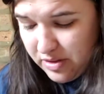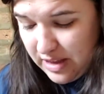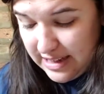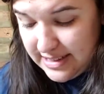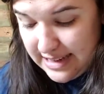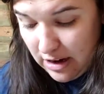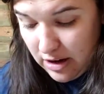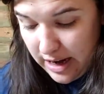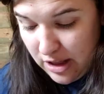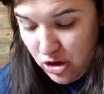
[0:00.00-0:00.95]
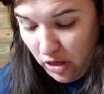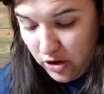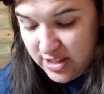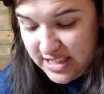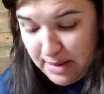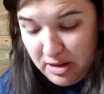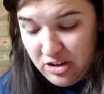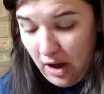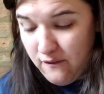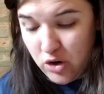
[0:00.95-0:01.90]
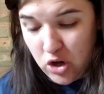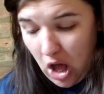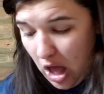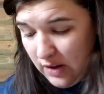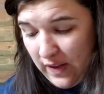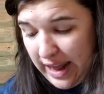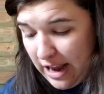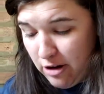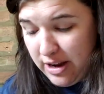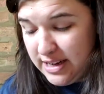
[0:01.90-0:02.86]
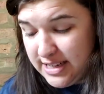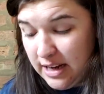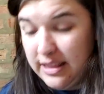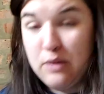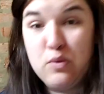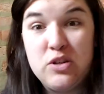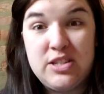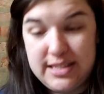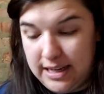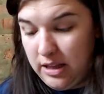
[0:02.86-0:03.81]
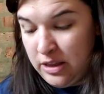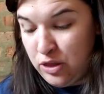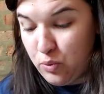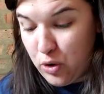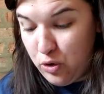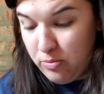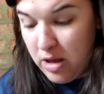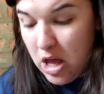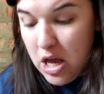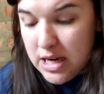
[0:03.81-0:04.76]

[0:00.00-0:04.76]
They stared at each other, seeming to have forgotten that Harry and Dudley were still in the room.